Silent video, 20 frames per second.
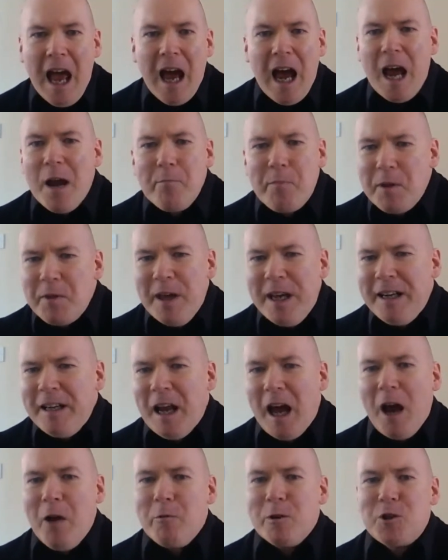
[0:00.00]
But then
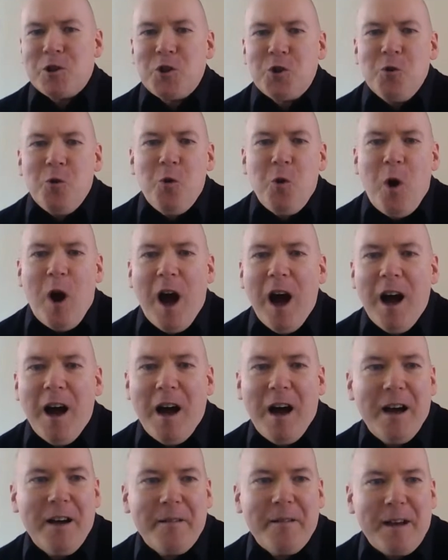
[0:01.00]
I would show
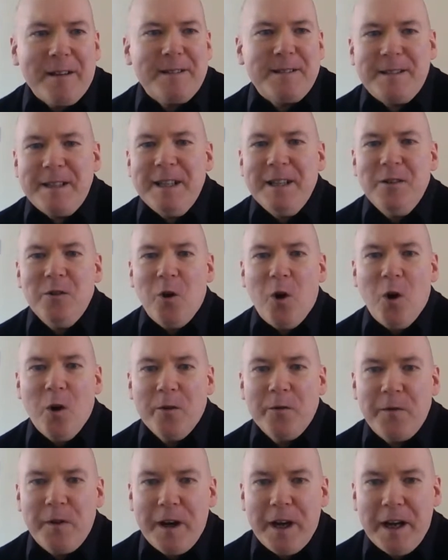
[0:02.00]
a scene
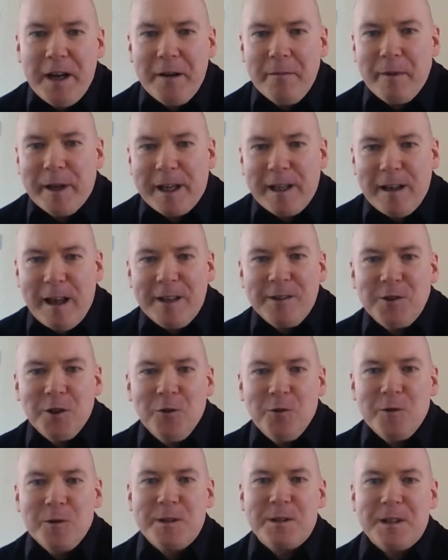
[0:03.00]
of
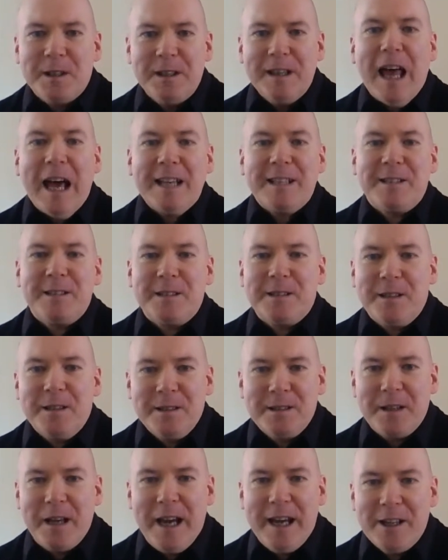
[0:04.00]
Michelangelo's Last
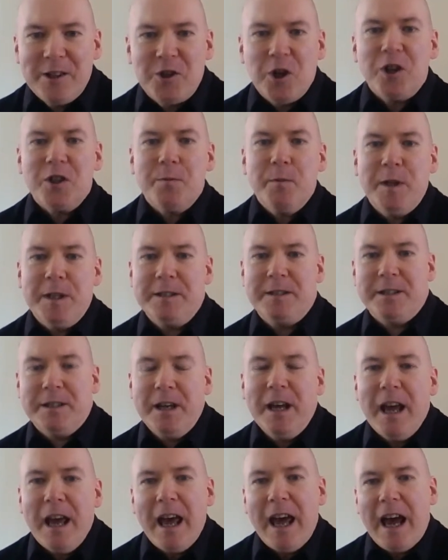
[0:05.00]
Judgment,
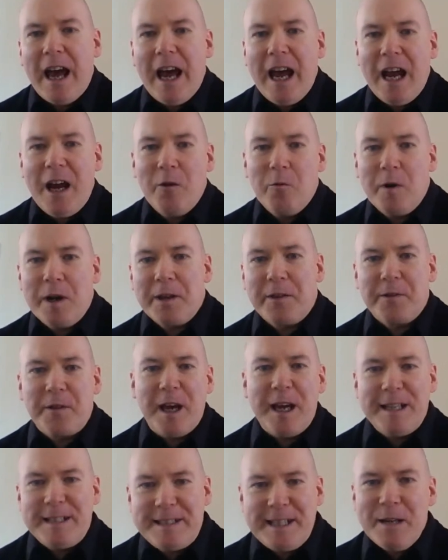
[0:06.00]
with
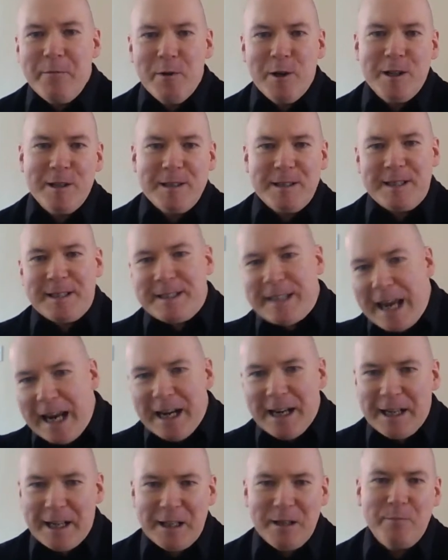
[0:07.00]
demons
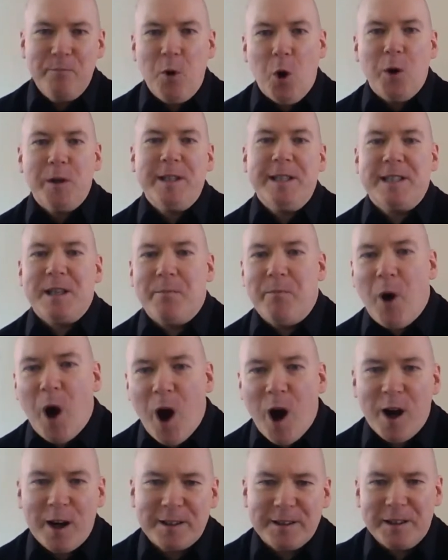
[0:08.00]
tearing bodies
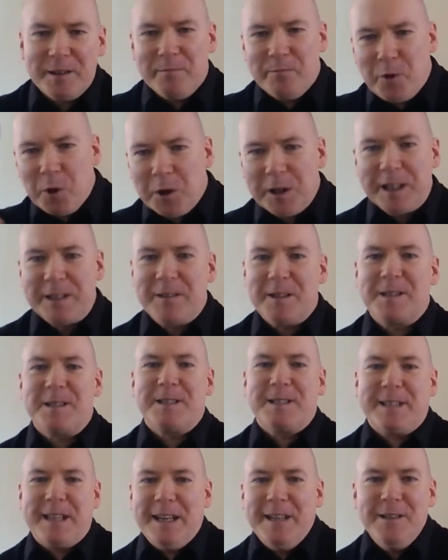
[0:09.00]
apart and pulling their
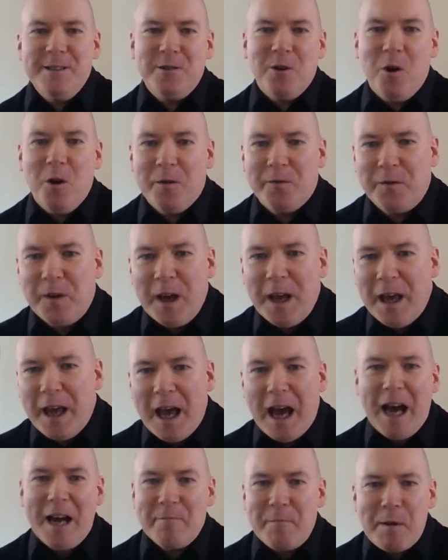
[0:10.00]
skins off,
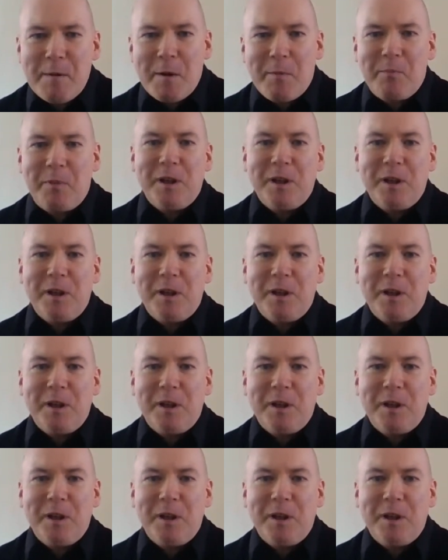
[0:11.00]
and maybe